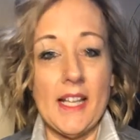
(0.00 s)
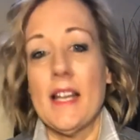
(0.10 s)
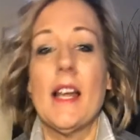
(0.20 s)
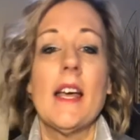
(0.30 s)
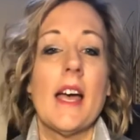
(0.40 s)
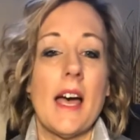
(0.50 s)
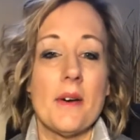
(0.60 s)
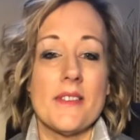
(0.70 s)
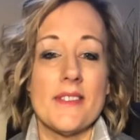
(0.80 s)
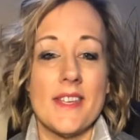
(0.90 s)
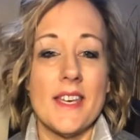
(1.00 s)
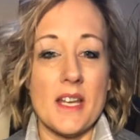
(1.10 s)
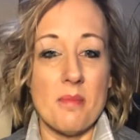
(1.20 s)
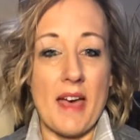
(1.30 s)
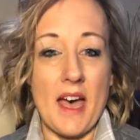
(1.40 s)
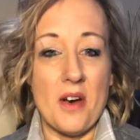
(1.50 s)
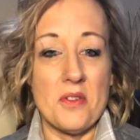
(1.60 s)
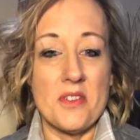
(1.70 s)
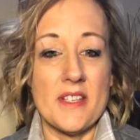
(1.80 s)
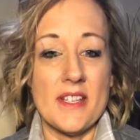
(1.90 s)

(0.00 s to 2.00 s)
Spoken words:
and I was thinking about